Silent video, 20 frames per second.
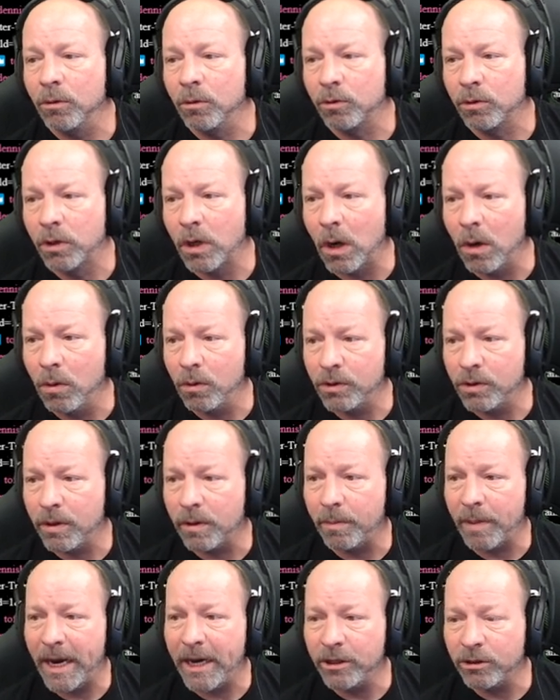go to the
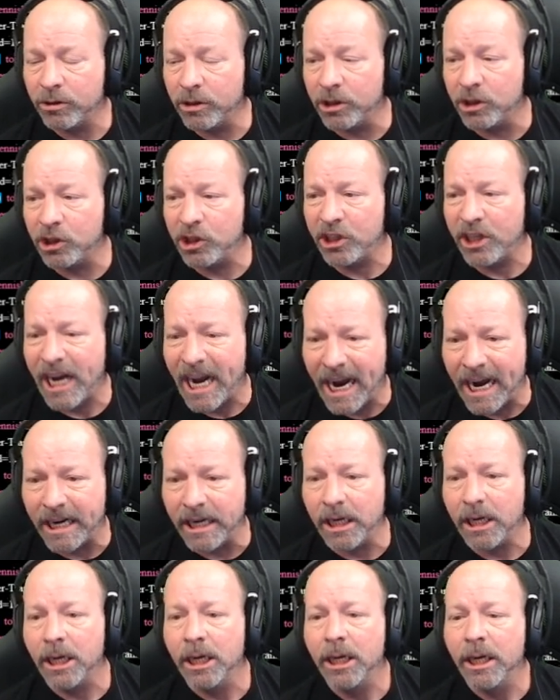Patreon chat
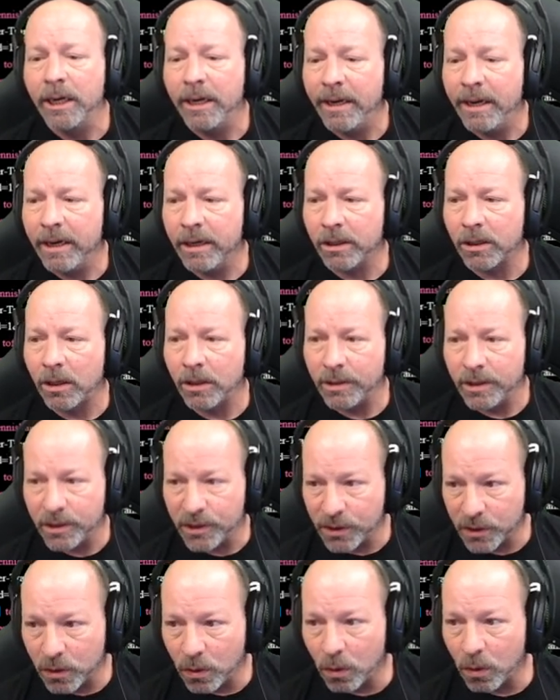in our
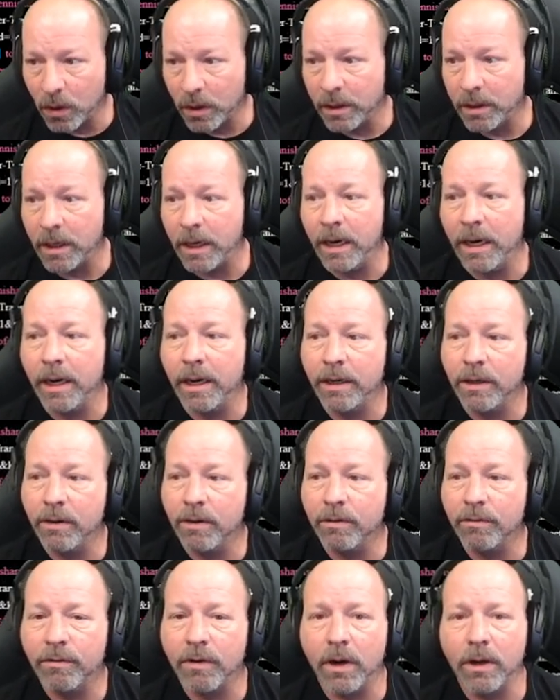Discord, and you
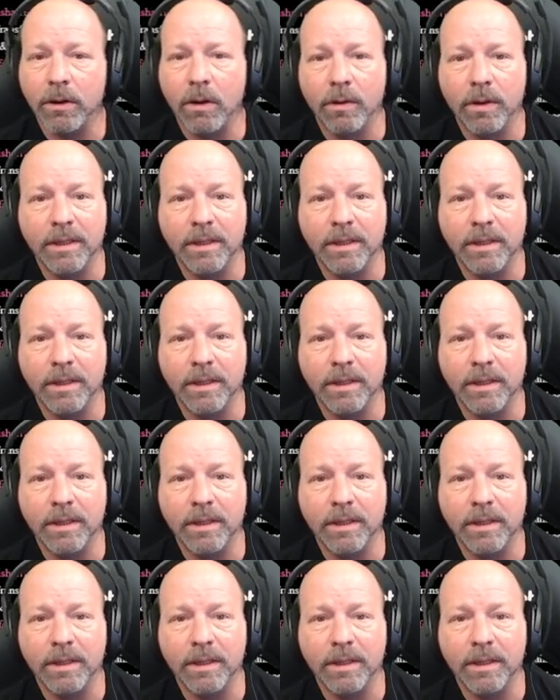can find all the